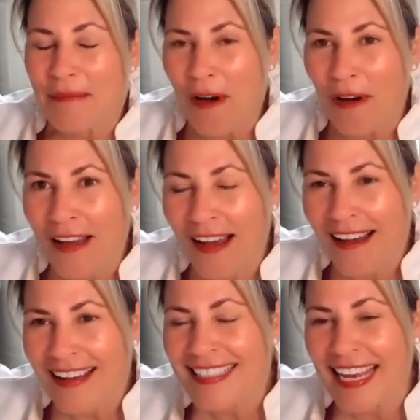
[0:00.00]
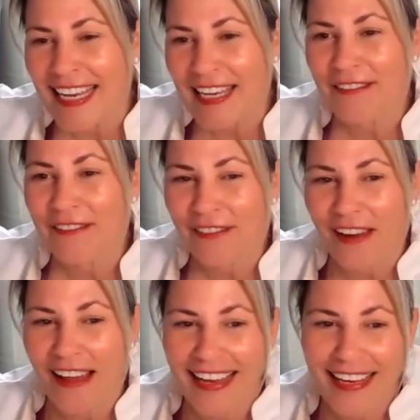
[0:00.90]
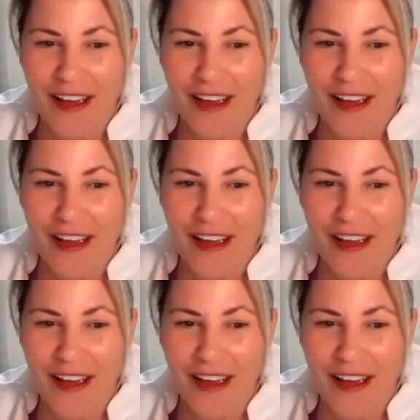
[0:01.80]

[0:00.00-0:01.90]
podcast, Taking Flight.